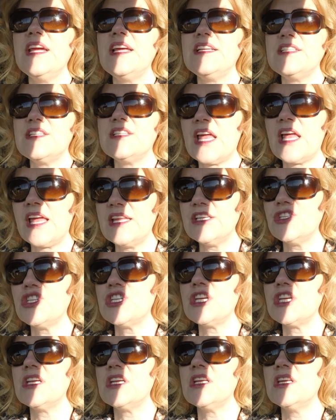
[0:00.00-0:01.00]

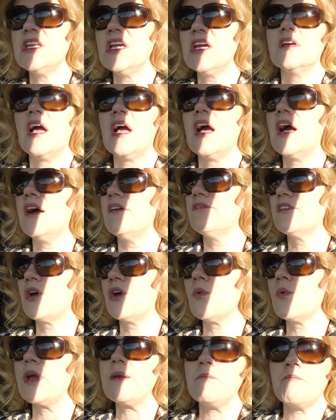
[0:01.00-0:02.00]
intention of
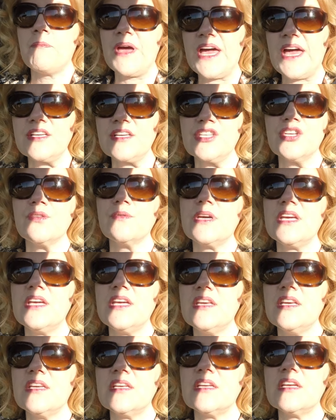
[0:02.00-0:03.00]
going back to it